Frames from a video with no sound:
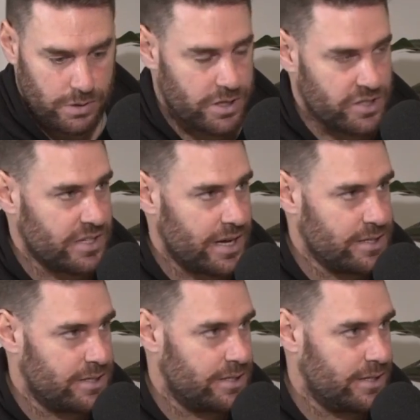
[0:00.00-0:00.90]
Gone to
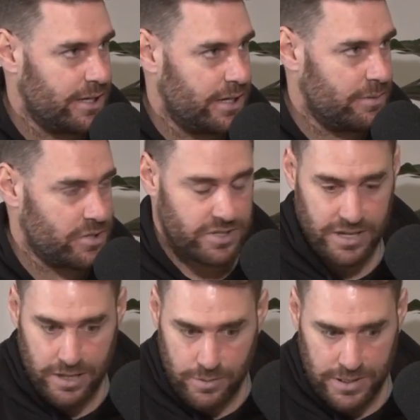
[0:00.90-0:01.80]
stud, just
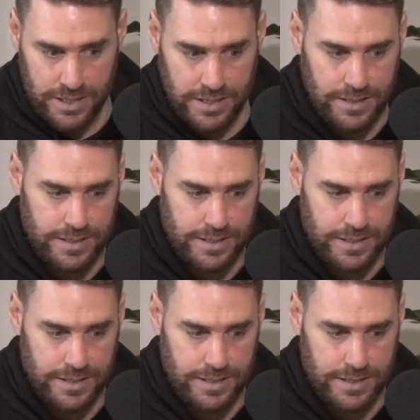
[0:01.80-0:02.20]
another one.